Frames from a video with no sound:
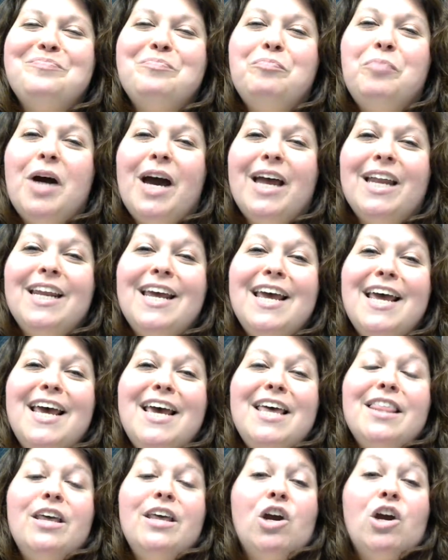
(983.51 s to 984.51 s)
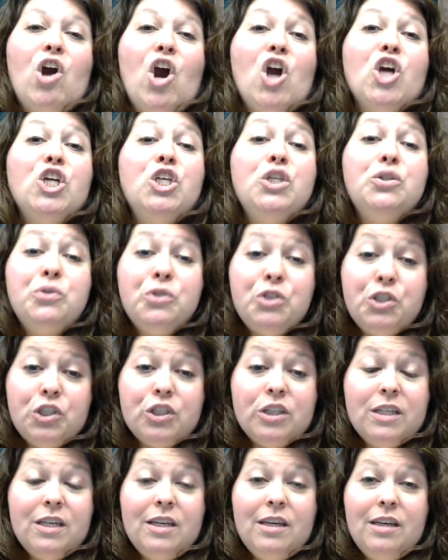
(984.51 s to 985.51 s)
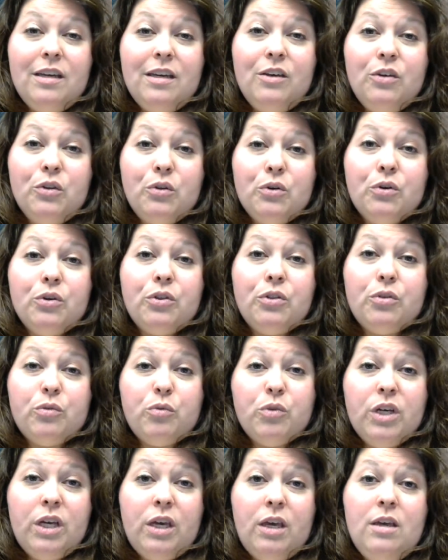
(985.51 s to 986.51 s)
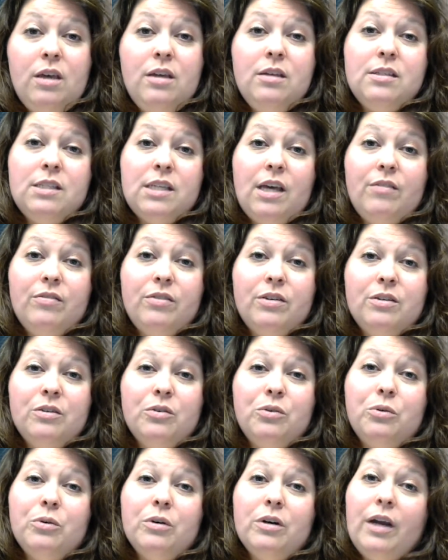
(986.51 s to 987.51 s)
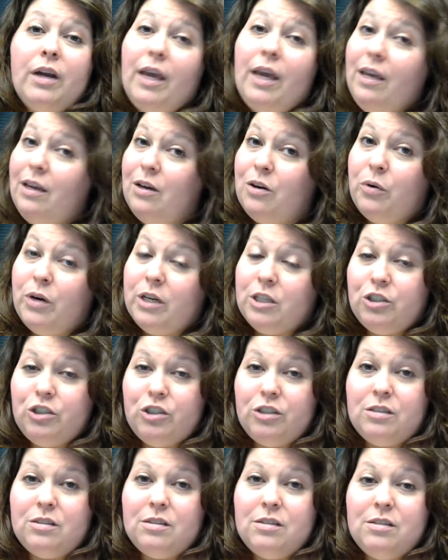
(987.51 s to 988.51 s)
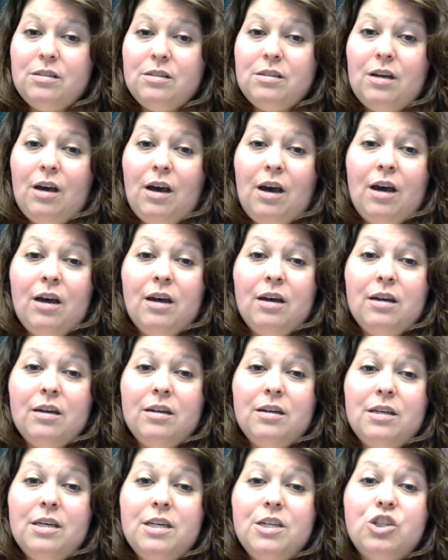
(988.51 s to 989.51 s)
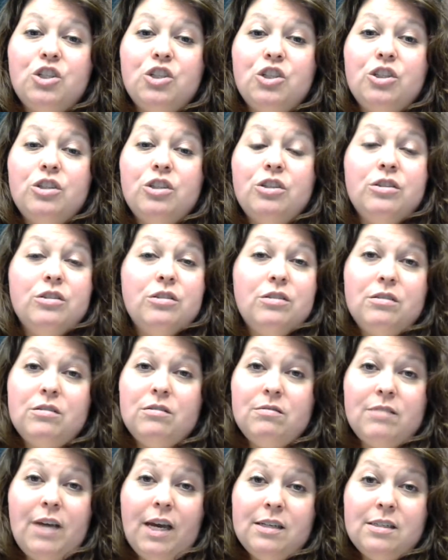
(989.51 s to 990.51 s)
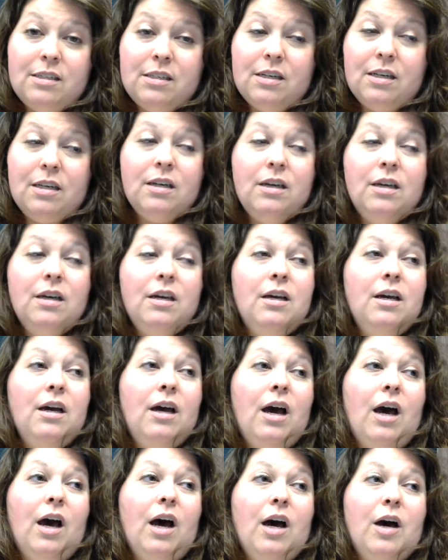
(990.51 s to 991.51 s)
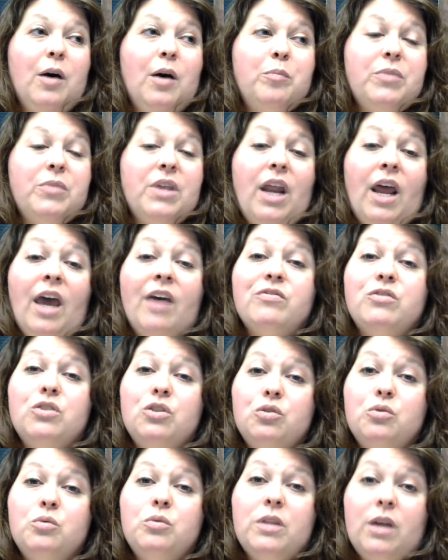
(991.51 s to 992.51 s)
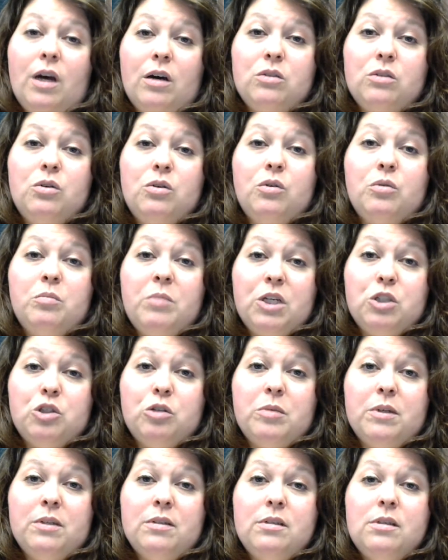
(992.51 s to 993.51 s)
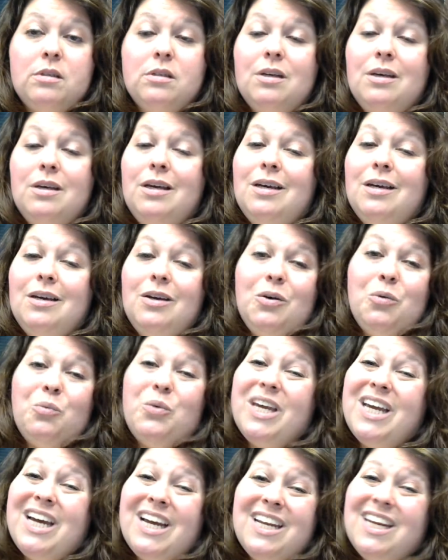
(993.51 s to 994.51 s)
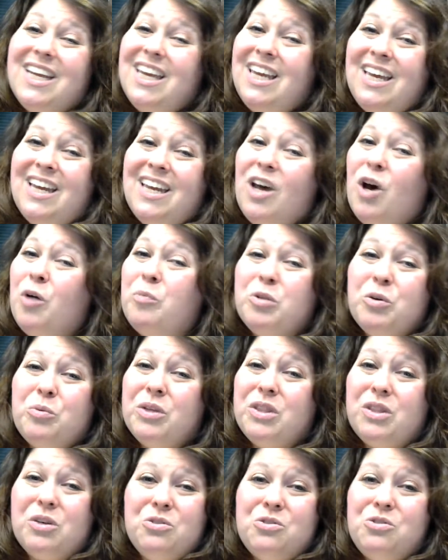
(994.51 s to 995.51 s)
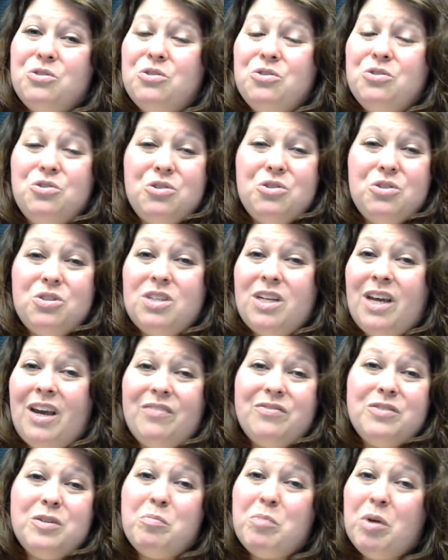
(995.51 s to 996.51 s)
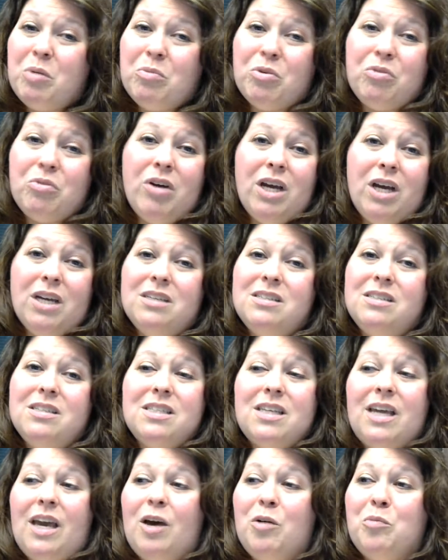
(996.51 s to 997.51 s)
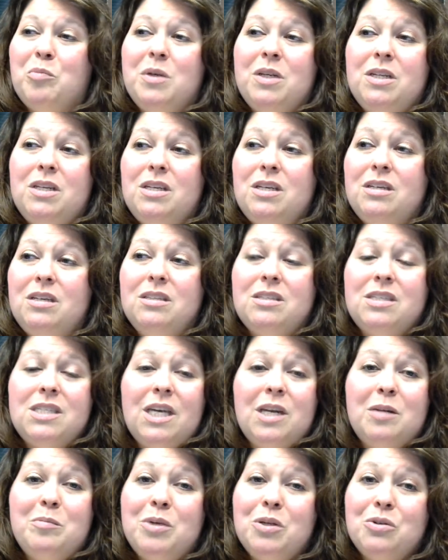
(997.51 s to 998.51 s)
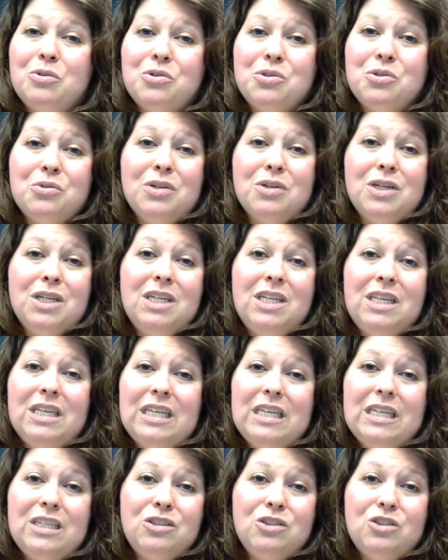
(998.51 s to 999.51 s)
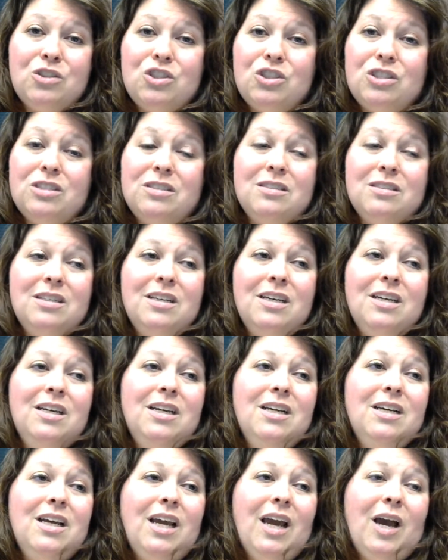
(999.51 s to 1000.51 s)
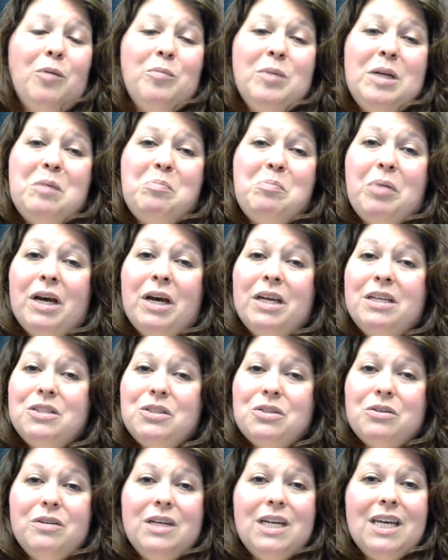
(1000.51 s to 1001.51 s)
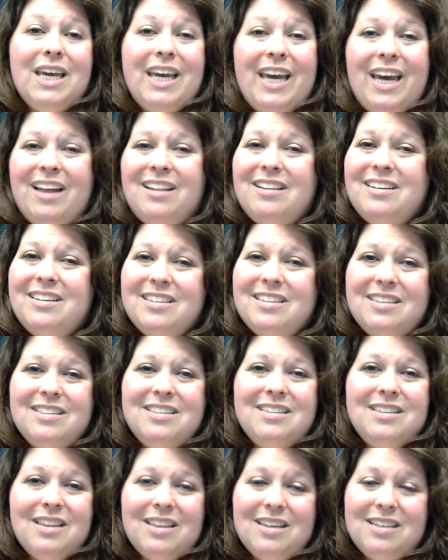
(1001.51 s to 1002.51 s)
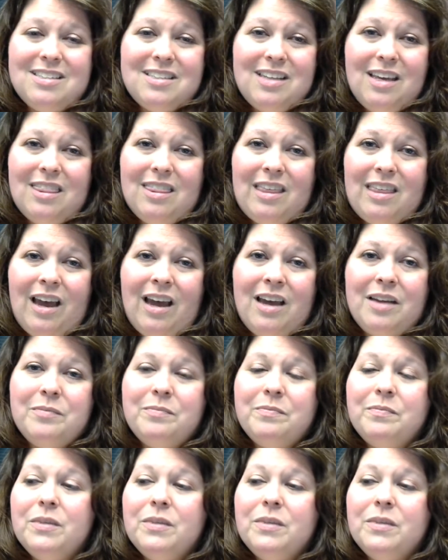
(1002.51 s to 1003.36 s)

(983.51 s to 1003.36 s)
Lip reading: But there are usually either 3, 7, or 8 questions on each HESI that have to do with household measurements. We kind of can't help you with those. You just have to memorize how many centimeters are in an inch and how many pints are in a gallon and things like that.